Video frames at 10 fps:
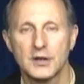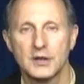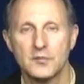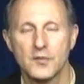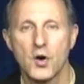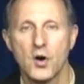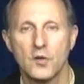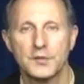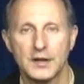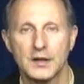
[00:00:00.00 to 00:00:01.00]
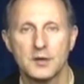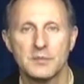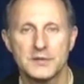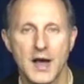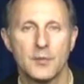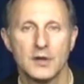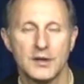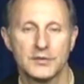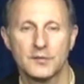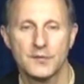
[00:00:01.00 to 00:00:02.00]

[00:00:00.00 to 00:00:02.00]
involved in metabolizing